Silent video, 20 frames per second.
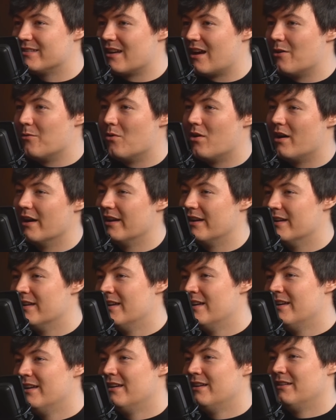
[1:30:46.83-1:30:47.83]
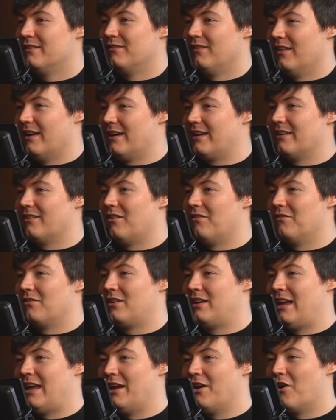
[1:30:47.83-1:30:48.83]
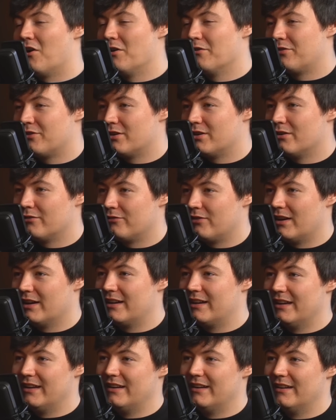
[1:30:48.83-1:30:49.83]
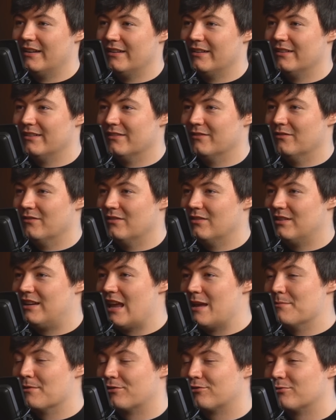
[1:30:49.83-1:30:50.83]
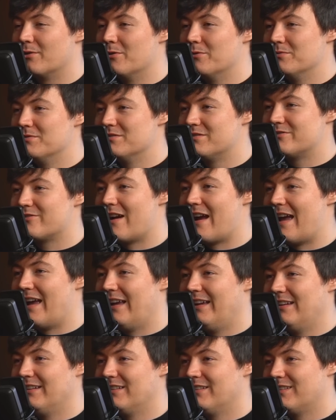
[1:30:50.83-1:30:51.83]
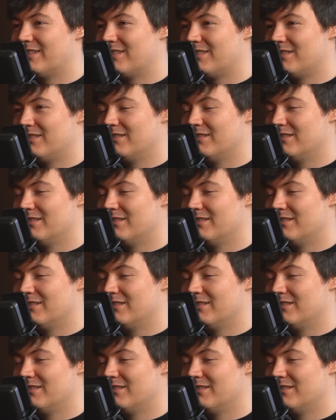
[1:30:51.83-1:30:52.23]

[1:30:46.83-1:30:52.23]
I want like King Arthur fucking Game of Thrones dragons.